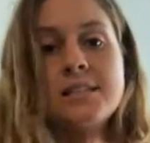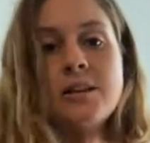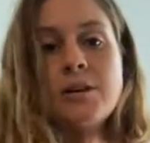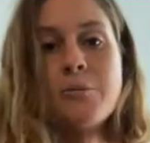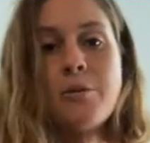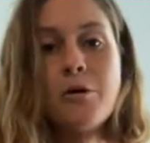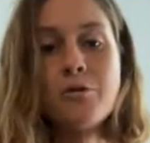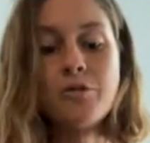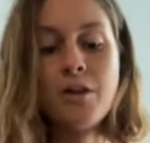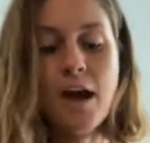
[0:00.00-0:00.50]
They're
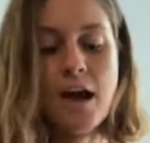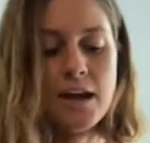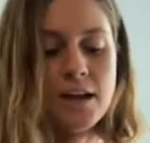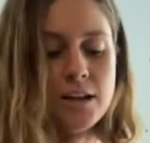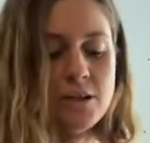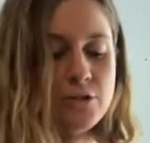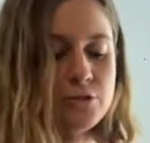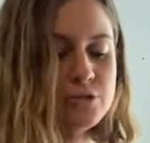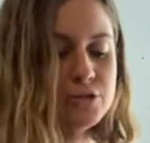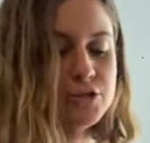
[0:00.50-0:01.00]
both high
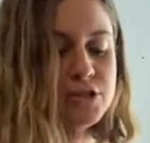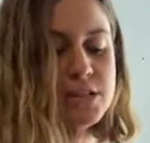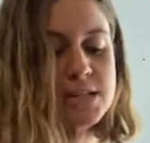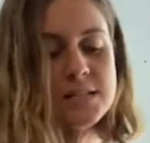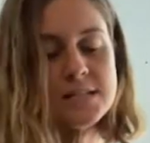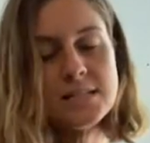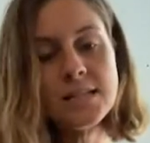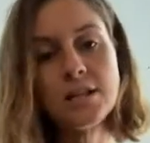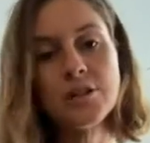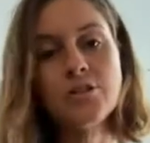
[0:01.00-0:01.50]
in
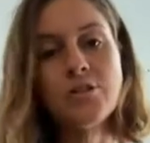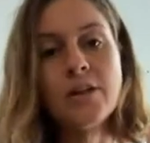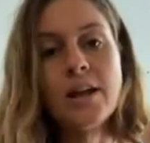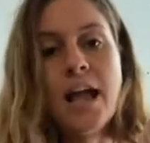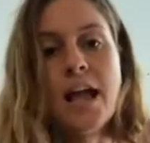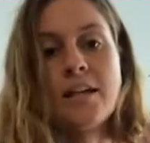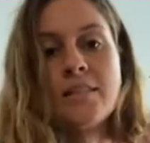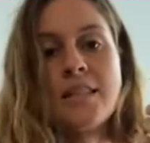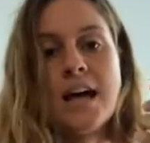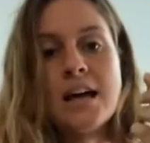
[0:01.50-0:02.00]
nutrients and
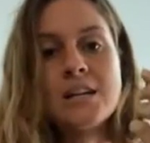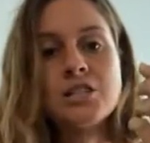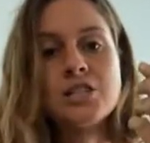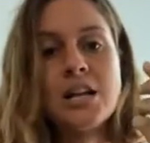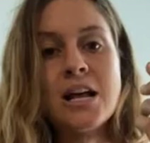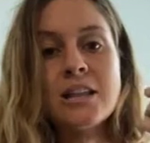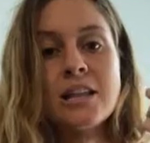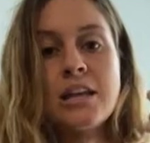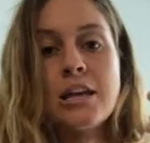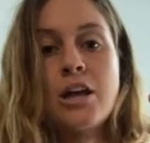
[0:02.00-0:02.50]
create that
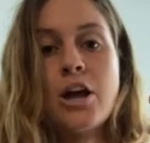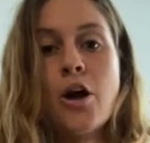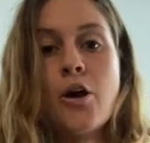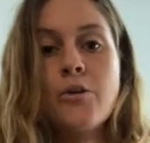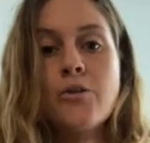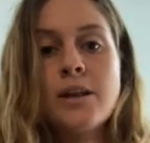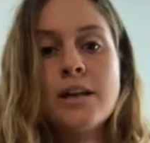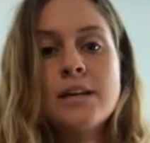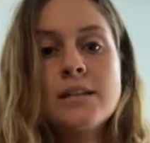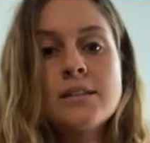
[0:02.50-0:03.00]
jelly
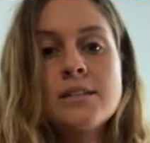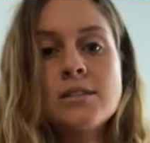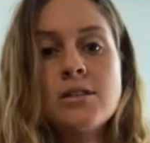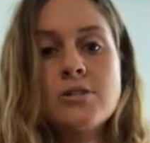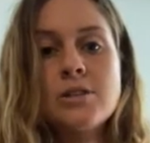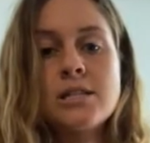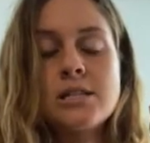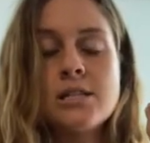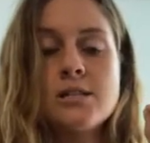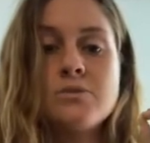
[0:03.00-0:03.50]
coating. So
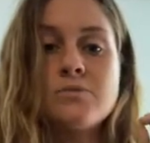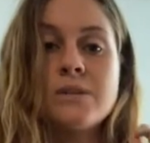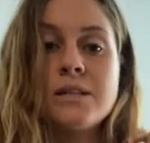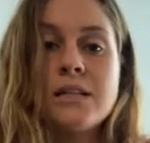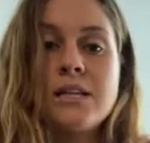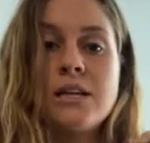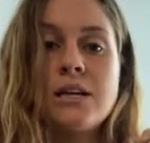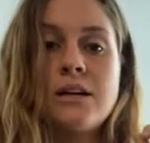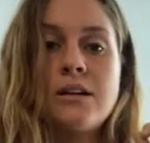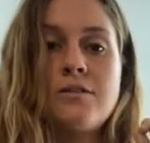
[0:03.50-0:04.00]
this is
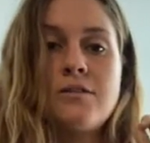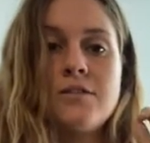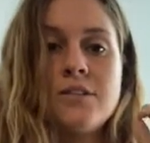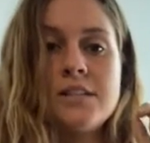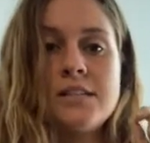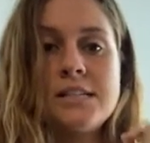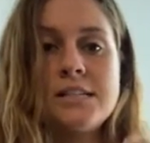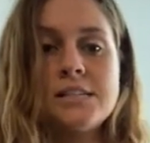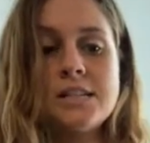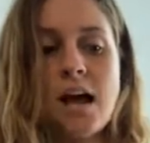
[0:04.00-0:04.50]
really good for
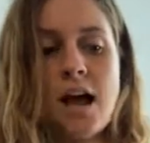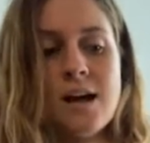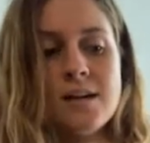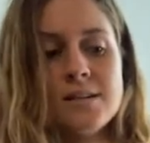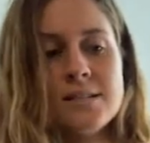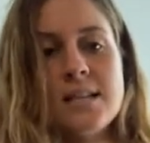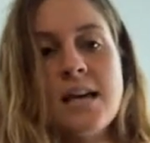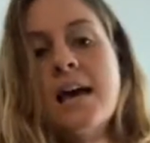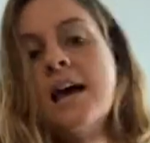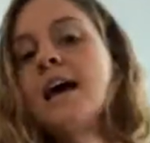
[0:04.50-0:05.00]

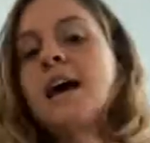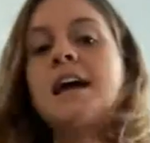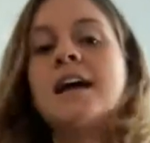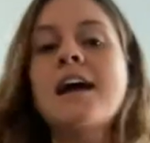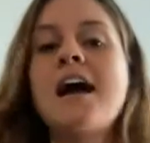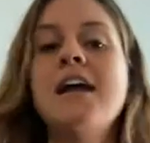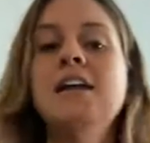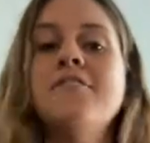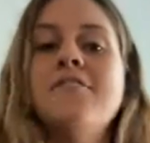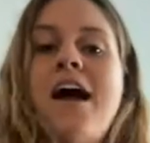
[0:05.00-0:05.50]
detox. It
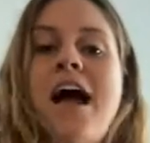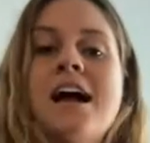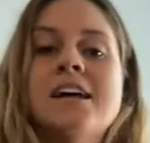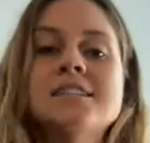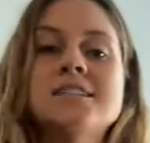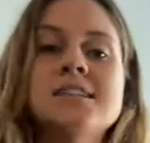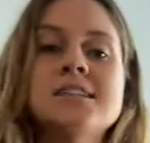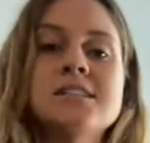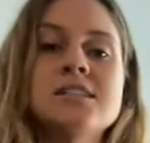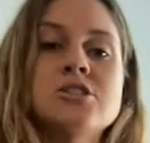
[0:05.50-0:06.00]
kind of
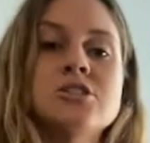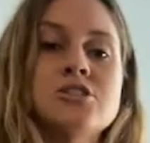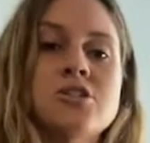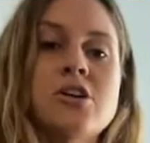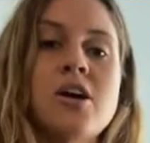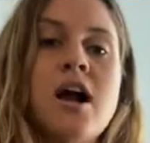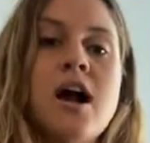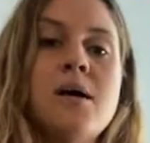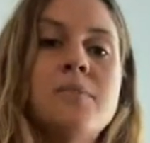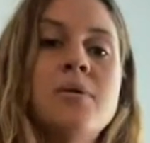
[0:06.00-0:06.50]
acts as a
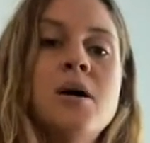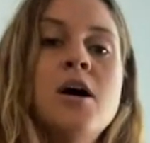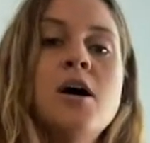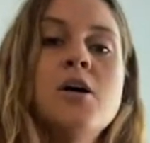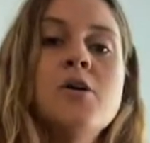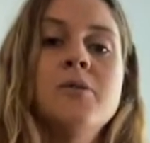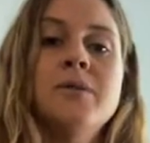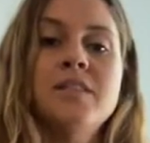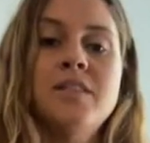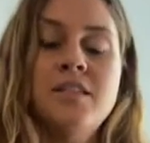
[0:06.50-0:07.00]
scrub
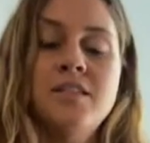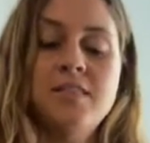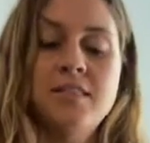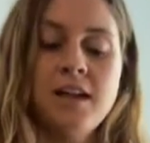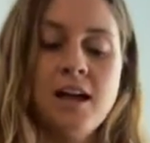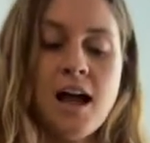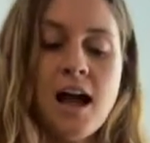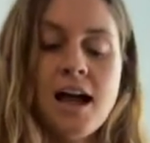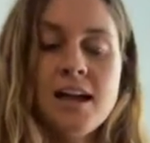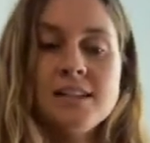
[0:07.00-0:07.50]
within the
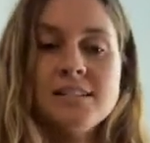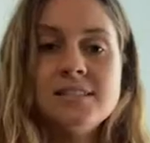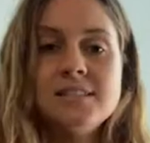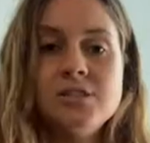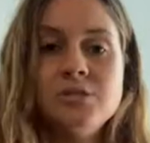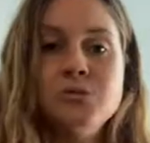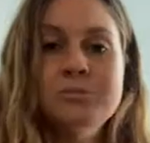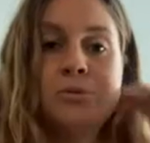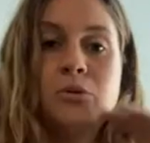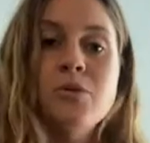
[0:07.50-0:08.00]
gut
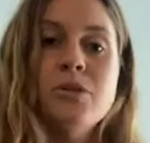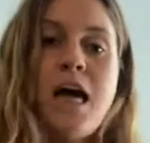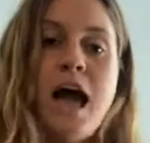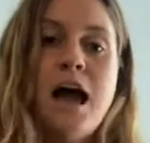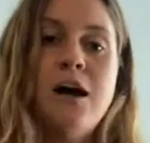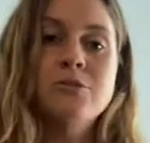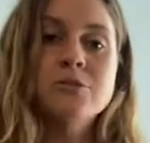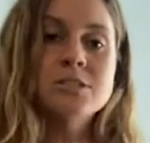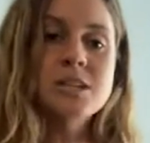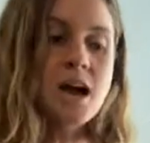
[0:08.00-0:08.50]
to pull
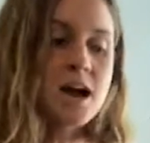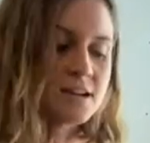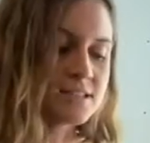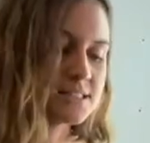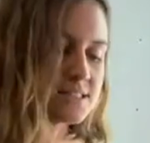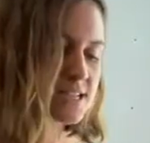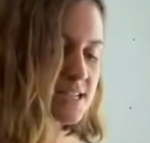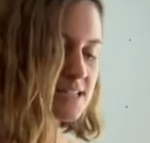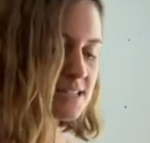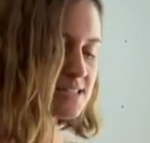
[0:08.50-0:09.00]
out
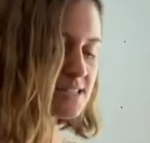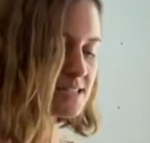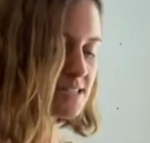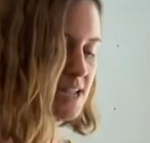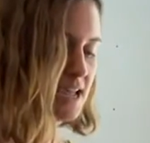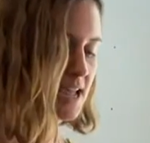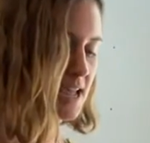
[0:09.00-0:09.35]
toxins.